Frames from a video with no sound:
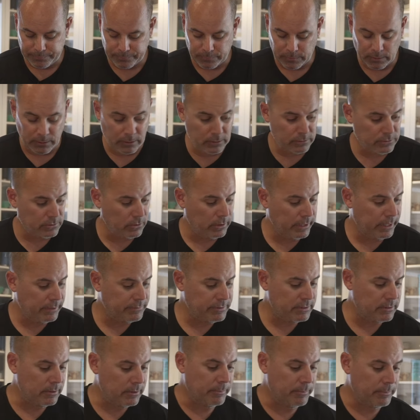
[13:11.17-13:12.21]
I also have
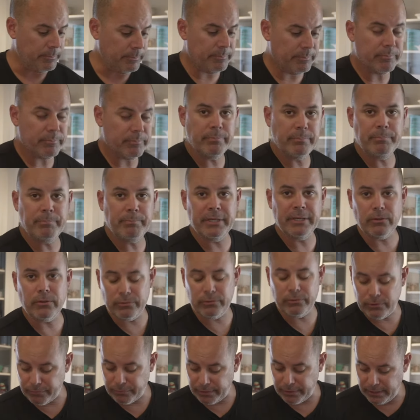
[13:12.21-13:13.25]
some
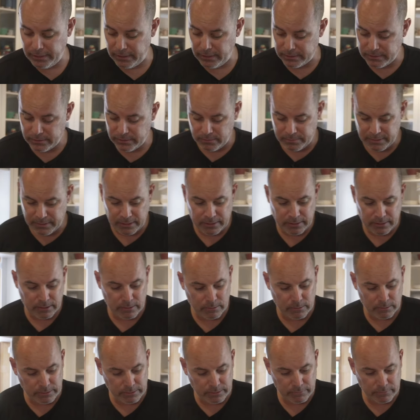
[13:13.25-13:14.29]
pickles over here too, but I think
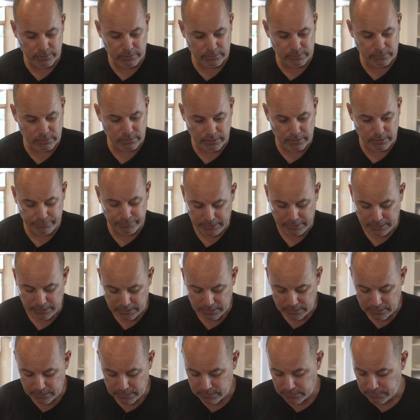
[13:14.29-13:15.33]
I'll leave those off.
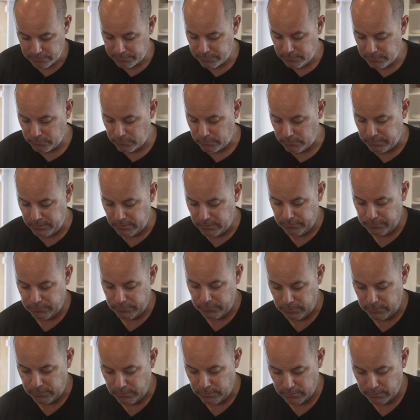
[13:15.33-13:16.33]
This will be for